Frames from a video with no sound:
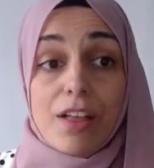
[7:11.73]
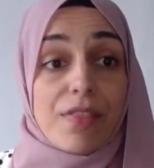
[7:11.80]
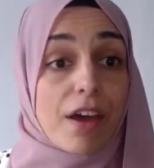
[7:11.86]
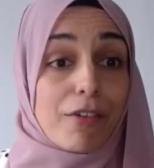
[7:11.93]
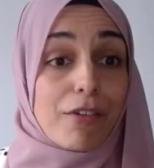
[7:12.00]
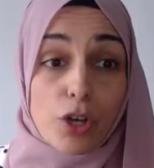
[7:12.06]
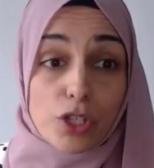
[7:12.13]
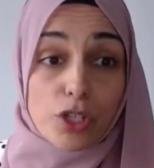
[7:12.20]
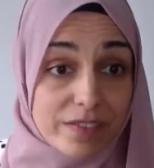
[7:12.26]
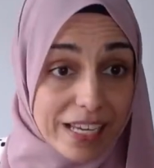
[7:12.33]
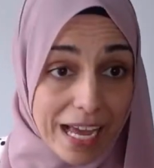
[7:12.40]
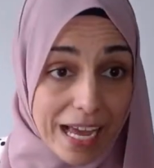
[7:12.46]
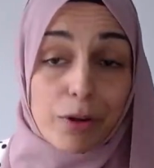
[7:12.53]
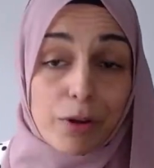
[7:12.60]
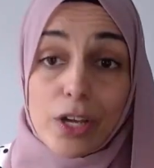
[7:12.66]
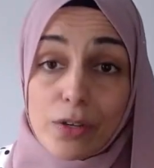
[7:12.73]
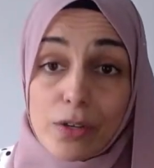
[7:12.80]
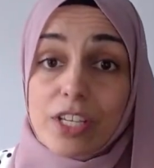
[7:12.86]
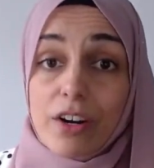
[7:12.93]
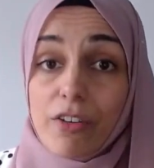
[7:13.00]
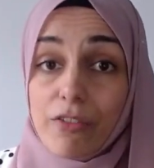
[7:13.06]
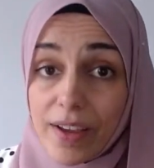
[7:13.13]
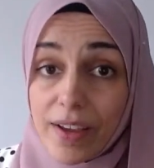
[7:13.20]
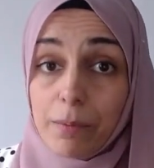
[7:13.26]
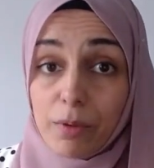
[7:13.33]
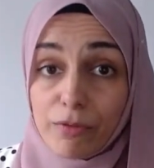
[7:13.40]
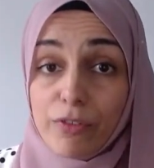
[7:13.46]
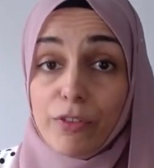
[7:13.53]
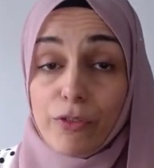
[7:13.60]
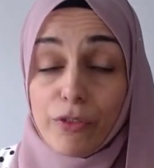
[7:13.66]
There are lots of downloads that are available
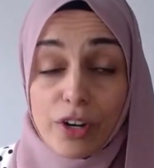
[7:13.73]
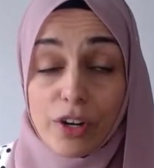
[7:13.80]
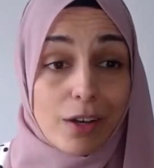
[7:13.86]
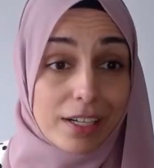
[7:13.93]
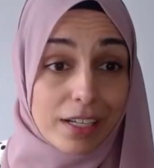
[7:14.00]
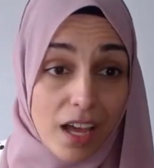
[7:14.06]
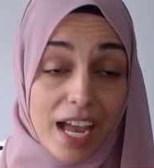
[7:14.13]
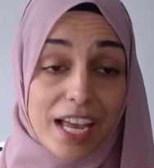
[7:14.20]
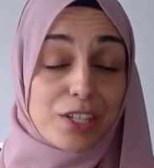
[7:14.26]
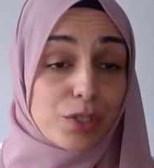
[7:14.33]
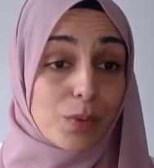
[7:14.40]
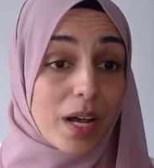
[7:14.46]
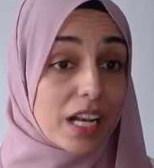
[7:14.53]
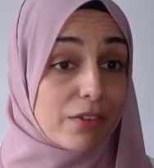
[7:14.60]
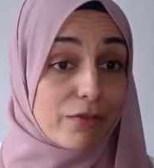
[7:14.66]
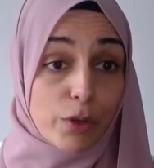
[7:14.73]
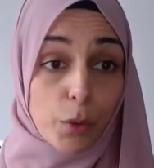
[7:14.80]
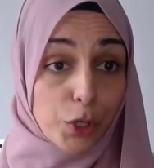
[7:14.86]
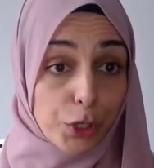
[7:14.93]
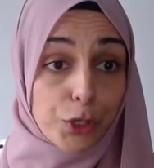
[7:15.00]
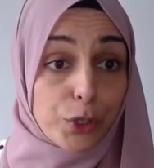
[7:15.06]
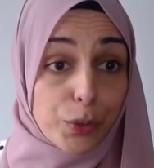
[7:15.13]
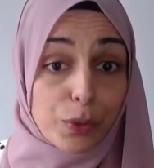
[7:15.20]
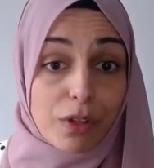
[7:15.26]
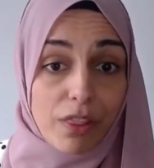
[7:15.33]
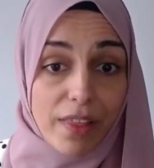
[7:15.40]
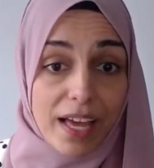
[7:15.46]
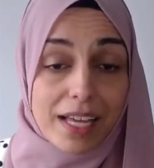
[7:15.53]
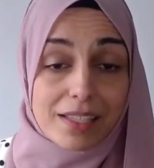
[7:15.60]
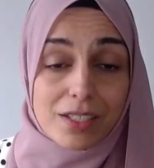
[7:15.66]
for free online as well if you want to Google
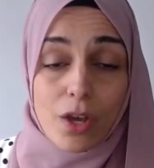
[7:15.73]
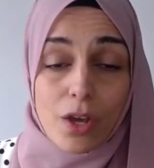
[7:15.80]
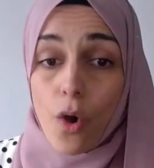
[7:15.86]
that.